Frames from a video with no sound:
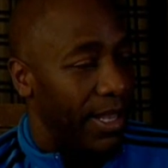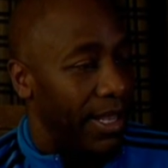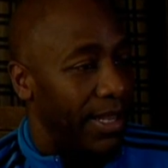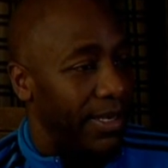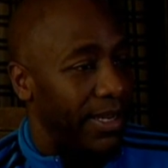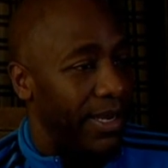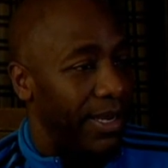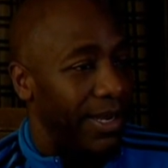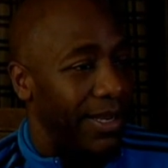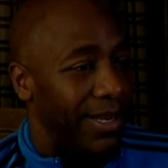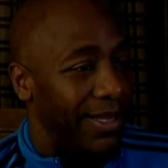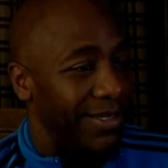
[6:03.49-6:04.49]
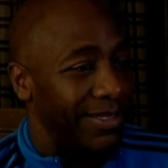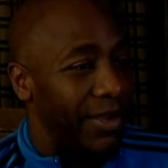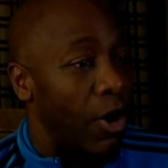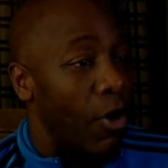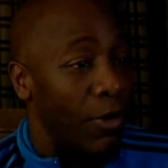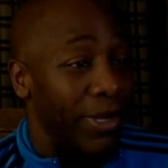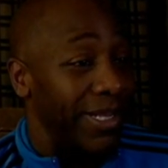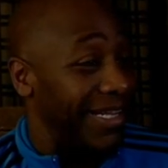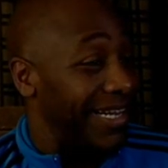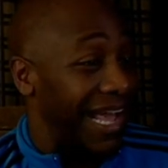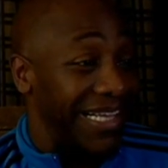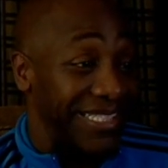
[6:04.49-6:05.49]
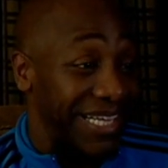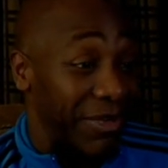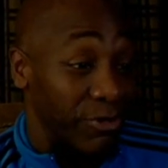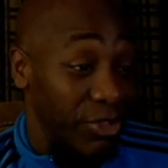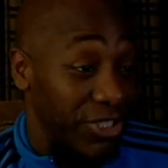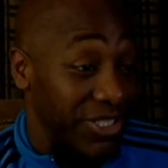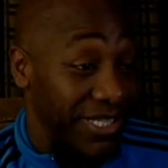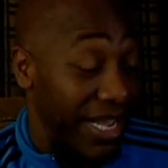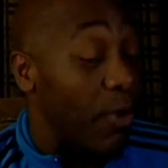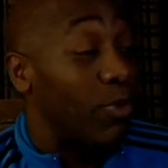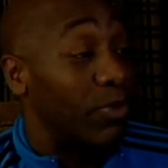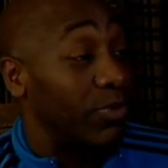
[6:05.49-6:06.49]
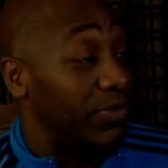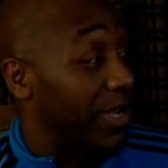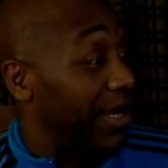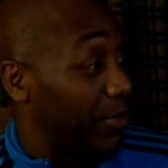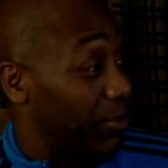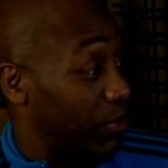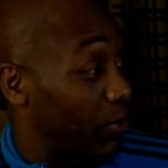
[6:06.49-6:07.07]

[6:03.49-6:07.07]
And uh, oh, I sound just, that one kind of was